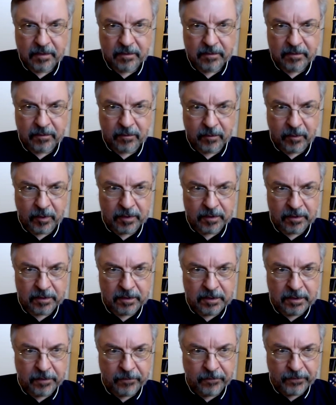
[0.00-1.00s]
So what are the
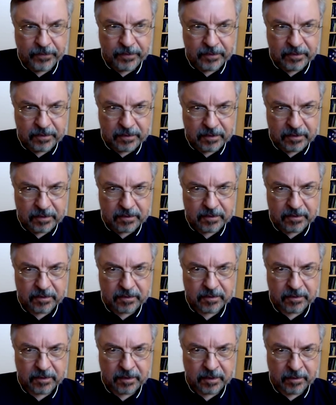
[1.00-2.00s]

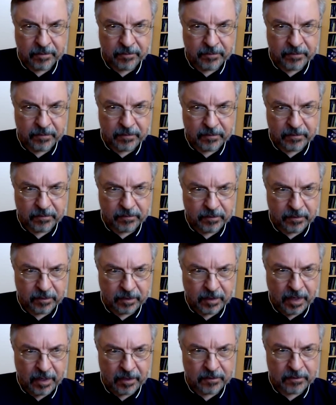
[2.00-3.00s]
differences? The
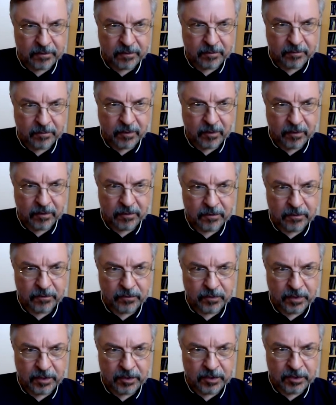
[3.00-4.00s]
calcium
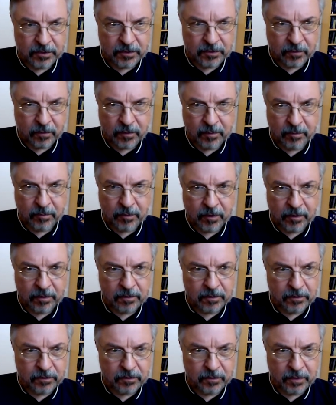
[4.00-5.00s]
concentration, sodium
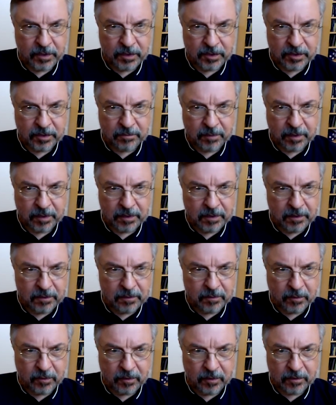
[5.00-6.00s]
concentration,
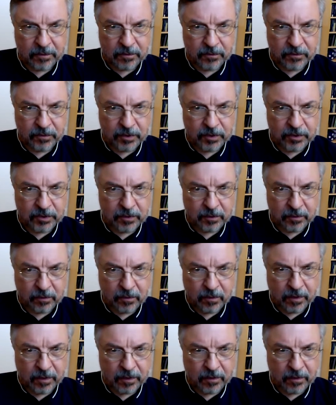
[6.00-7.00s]
magnesium concentration, and
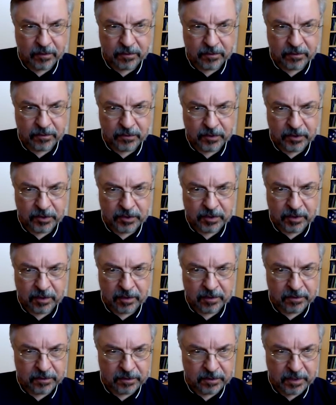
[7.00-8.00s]
chloride concentration are
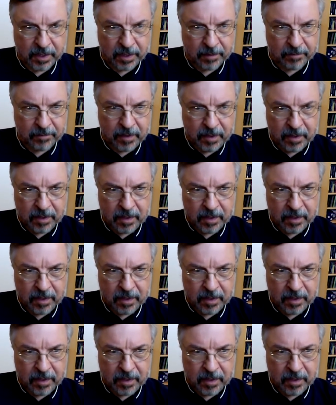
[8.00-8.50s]
the same,